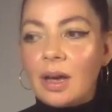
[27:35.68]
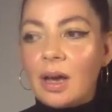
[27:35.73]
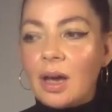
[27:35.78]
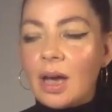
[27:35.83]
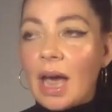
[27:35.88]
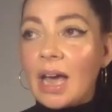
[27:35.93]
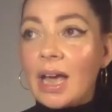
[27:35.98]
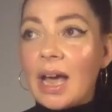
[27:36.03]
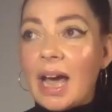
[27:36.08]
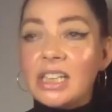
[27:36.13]

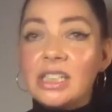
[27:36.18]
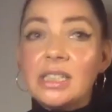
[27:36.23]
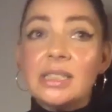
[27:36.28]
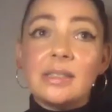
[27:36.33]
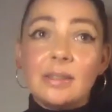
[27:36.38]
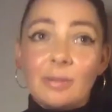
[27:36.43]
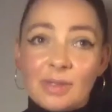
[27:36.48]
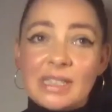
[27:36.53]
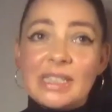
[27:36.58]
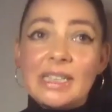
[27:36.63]
I, I
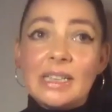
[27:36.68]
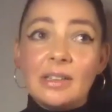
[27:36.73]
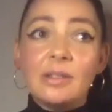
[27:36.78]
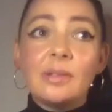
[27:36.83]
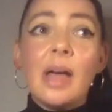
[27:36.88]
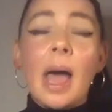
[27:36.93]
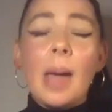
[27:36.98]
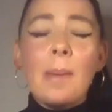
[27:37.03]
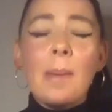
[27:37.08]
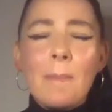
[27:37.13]
just
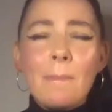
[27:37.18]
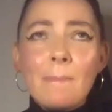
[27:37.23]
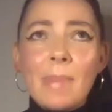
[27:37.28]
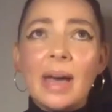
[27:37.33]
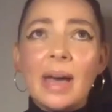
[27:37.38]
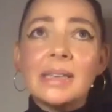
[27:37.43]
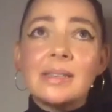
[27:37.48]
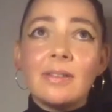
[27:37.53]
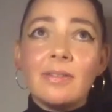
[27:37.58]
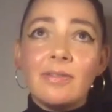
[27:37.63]
still, I'm a
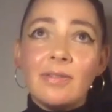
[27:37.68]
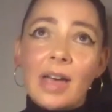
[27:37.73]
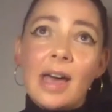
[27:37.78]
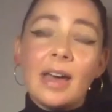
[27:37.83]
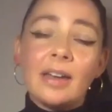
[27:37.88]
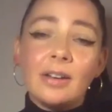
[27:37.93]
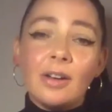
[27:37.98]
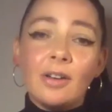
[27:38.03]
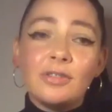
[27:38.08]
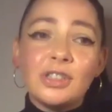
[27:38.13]
massive
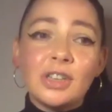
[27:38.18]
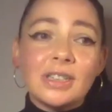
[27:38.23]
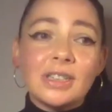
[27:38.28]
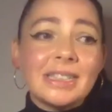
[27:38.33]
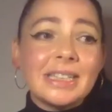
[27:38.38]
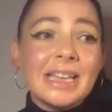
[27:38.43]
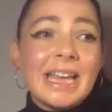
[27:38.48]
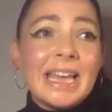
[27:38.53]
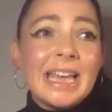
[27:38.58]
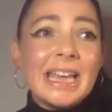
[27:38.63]
fan of
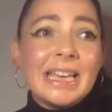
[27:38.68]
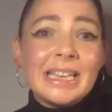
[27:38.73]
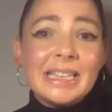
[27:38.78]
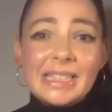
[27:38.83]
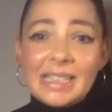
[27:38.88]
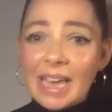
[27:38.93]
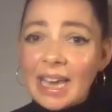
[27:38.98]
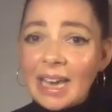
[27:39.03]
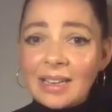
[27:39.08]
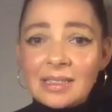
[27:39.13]
just
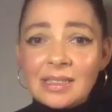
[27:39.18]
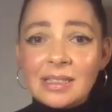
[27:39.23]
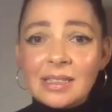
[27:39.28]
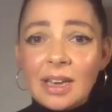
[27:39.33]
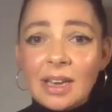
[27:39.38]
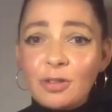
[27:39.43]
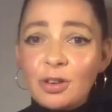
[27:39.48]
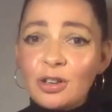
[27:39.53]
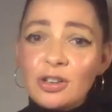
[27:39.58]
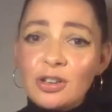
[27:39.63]
say it.
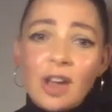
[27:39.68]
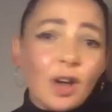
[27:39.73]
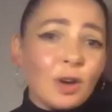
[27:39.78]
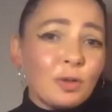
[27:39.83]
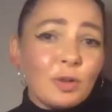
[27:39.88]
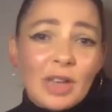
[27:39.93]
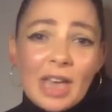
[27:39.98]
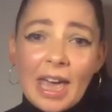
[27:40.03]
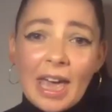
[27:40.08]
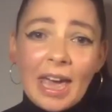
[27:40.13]
If you're not
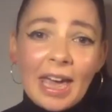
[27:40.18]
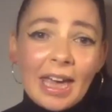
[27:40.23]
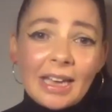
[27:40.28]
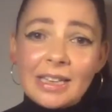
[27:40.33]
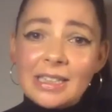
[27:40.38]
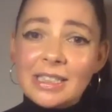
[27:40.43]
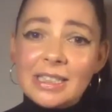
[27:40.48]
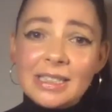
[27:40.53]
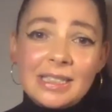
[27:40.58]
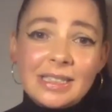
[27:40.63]
okay,
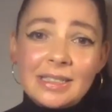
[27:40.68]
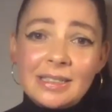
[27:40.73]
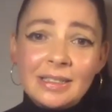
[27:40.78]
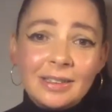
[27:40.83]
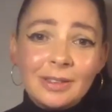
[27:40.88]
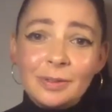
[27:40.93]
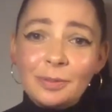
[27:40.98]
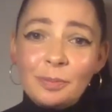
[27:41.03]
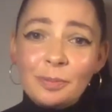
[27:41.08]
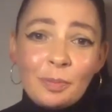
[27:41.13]
just,
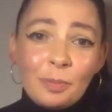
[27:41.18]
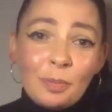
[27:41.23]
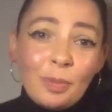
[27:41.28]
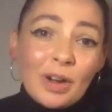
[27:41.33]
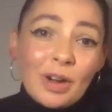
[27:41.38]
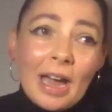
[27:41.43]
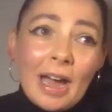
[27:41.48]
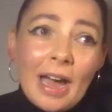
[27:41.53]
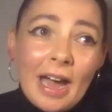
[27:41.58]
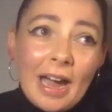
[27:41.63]

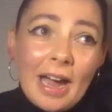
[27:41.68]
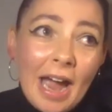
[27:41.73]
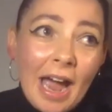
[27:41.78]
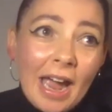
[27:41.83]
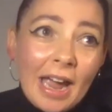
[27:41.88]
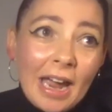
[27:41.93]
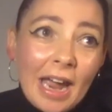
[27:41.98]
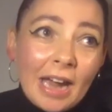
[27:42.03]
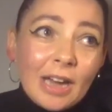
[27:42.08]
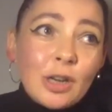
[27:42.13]
but
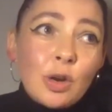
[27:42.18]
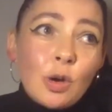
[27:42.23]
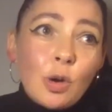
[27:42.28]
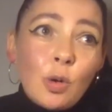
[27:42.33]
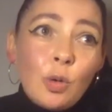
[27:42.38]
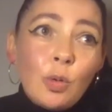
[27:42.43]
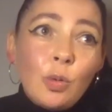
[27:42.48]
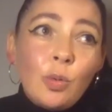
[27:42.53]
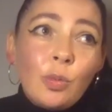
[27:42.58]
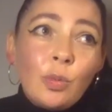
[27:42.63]
I, I
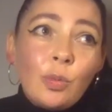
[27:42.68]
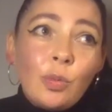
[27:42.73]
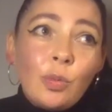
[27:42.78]
know